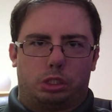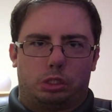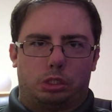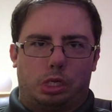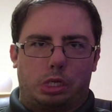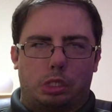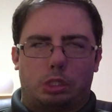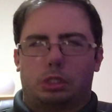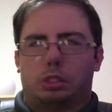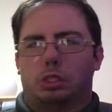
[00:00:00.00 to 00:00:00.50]

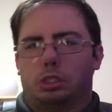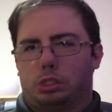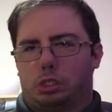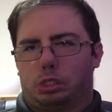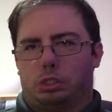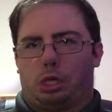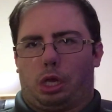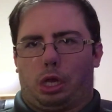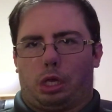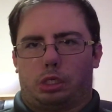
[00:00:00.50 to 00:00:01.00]
beautiful
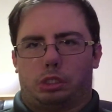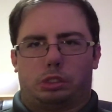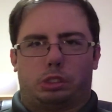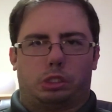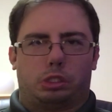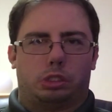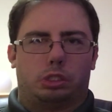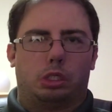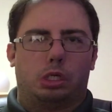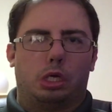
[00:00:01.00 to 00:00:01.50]

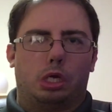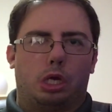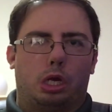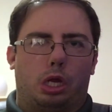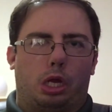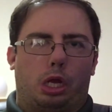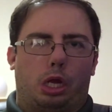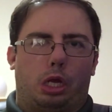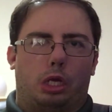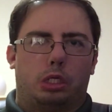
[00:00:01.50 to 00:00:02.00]
disaster
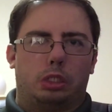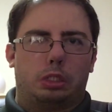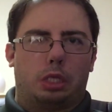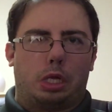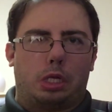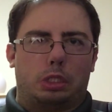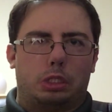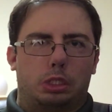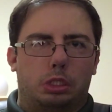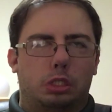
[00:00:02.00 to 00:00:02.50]

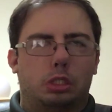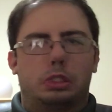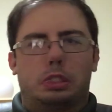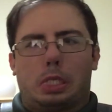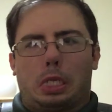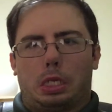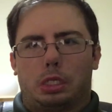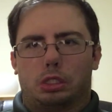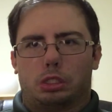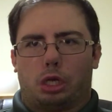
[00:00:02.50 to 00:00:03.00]
label.
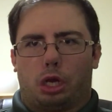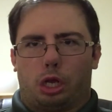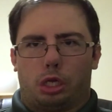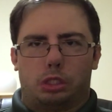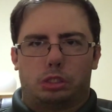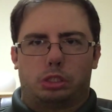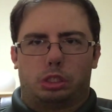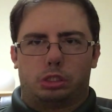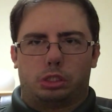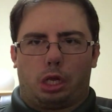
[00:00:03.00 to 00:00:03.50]

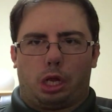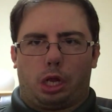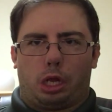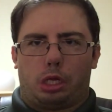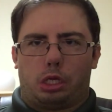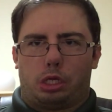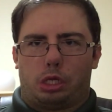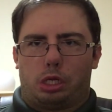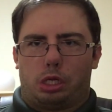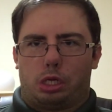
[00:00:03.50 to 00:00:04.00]
Other than
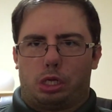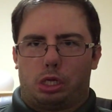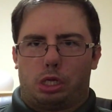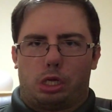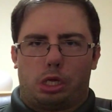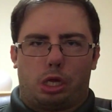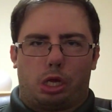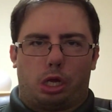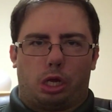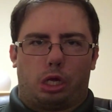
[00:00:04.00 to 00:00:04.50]
that,
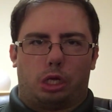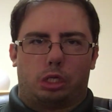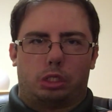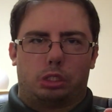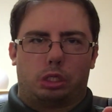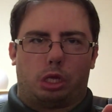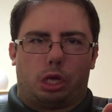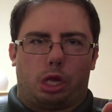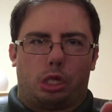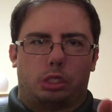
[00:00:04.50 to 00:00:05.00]

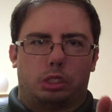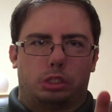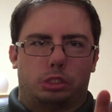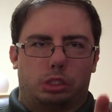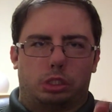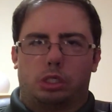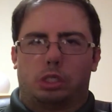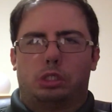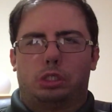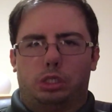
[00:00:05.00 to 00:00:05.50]
I was
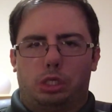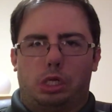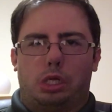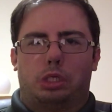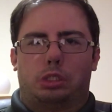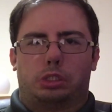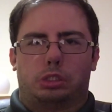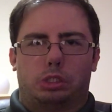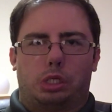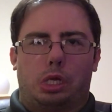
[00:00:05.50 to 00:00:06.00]
very
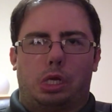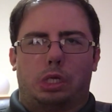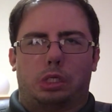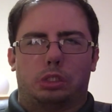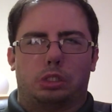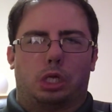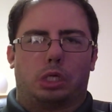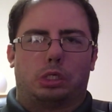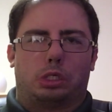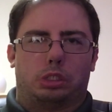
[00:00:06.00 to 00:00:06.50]
pleased with the
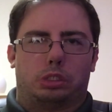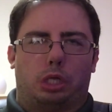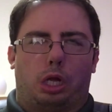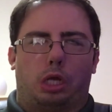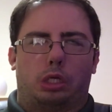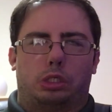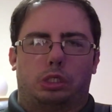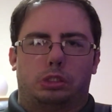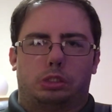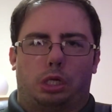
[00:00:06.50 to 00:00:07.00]

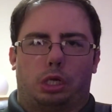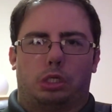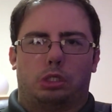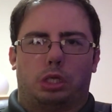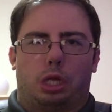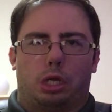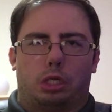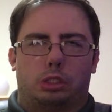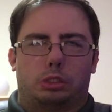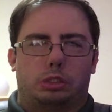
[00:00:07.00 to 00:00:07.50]
Microsoft event
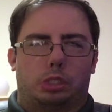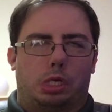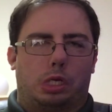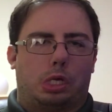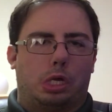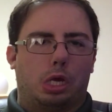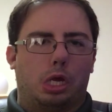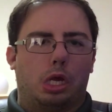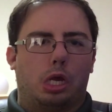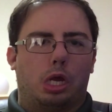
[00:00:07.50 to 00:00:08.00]
last
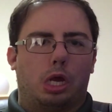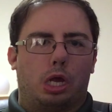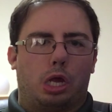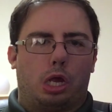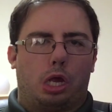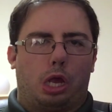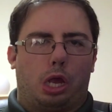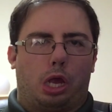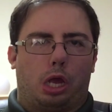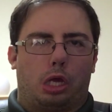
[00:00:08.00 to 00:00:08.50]
week,
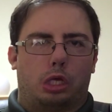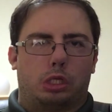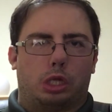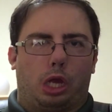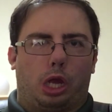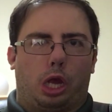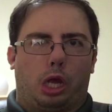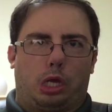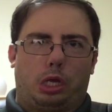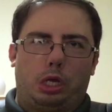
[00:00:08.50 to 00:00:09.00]
and
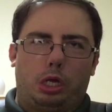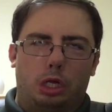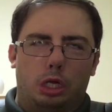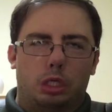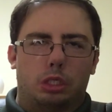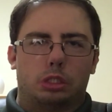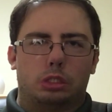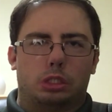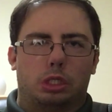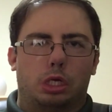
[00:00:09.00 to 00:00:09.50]
I
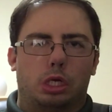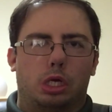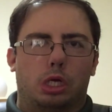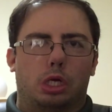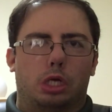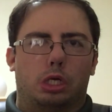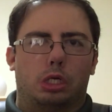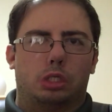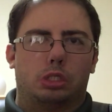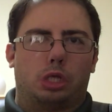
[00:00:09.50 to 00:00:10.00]
hope
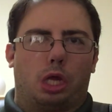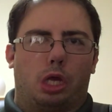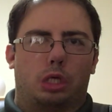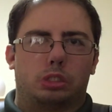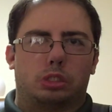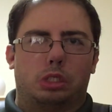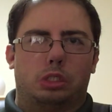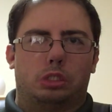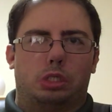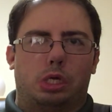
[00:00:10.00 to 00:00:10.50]
that
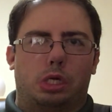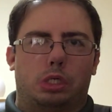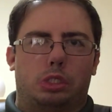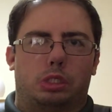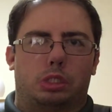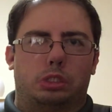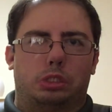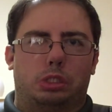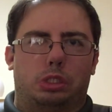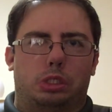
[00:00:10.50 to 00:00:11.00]
we see
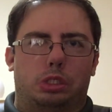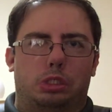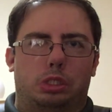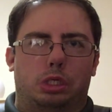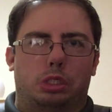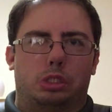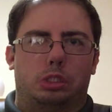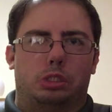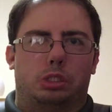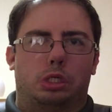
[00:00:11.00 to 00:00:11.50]
some good
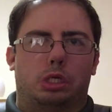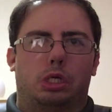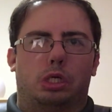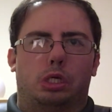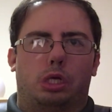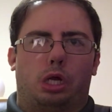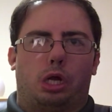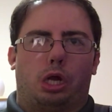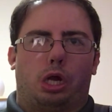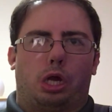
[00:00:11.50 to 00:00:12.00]
news
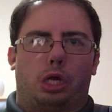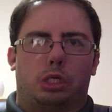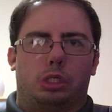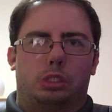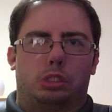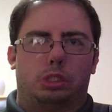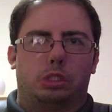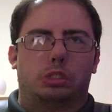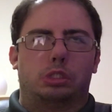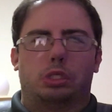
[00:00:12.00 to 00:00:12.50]

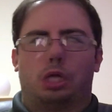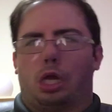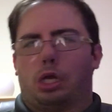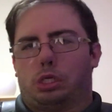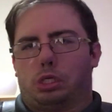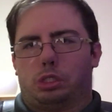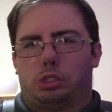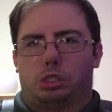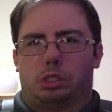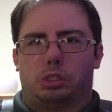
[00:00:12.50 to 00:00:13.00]
soon
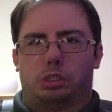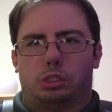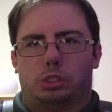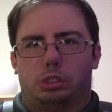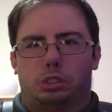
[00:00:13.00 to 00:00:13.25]
on the Surface